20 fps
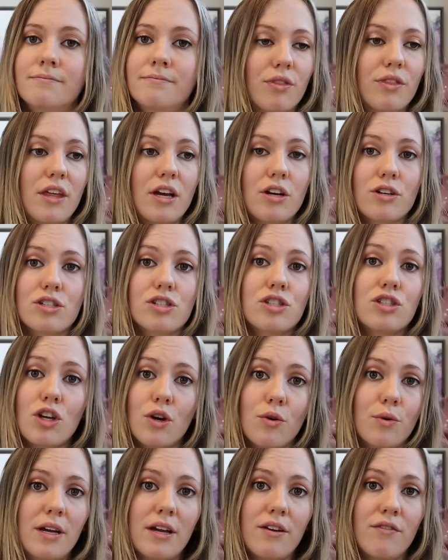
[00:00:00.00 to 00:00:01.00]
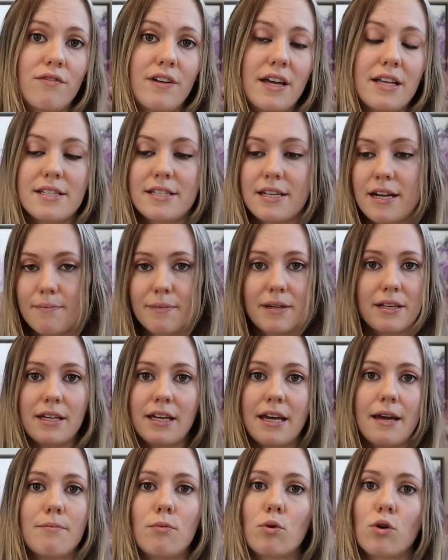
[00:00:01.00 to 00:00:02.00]
They're so convinced, I'm gonna
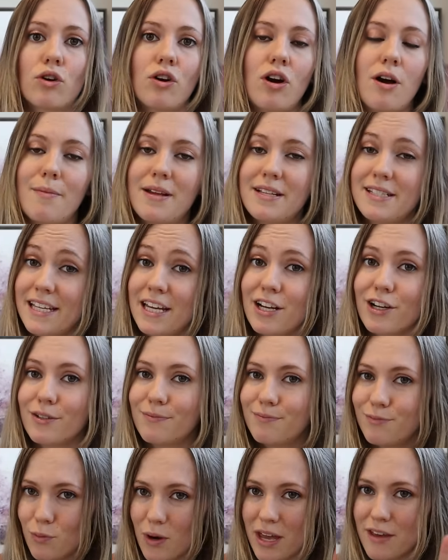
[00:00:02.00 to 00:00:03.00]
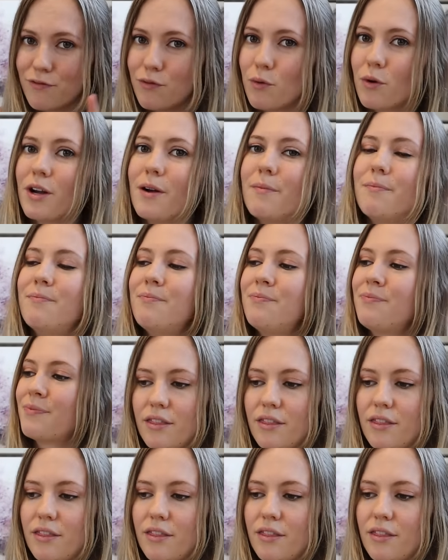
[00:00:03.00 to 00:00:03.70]
get more comments here, wait for them,